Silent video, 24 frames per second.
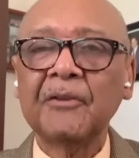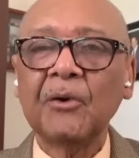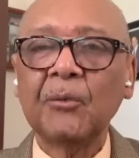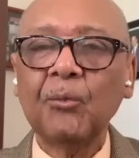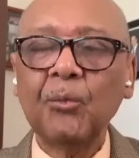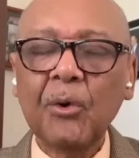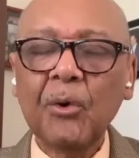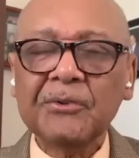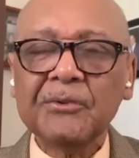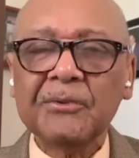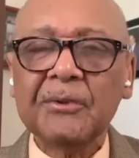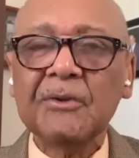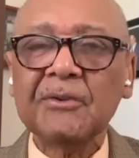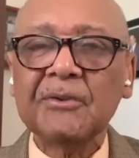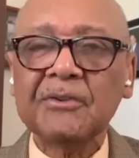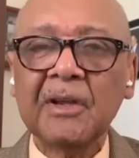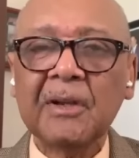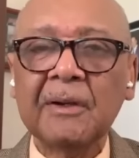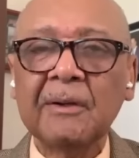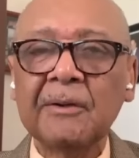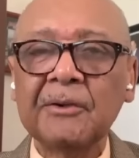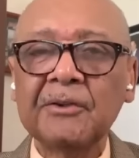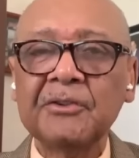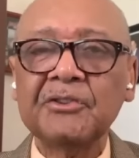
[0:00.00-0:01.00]
The Woodson
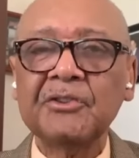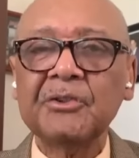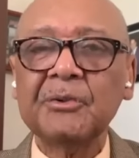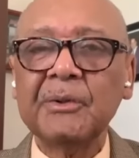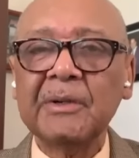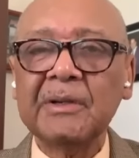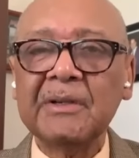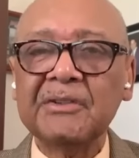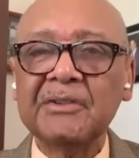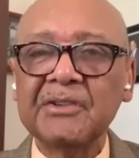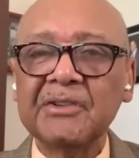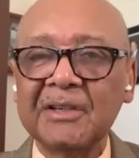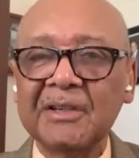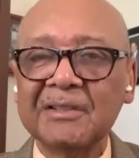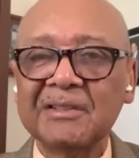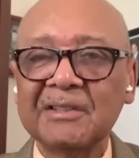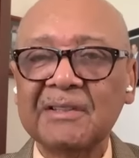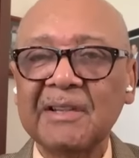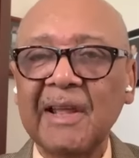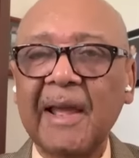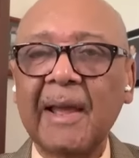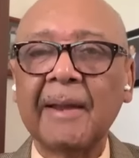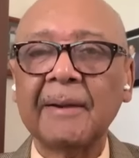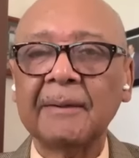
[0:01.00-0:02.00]
Center is doing
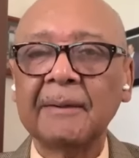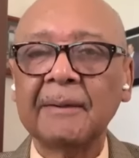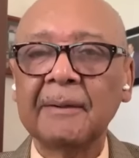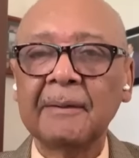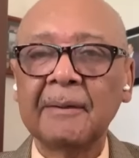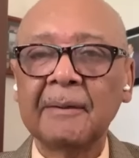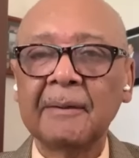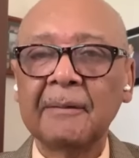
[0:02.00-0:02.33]
just that.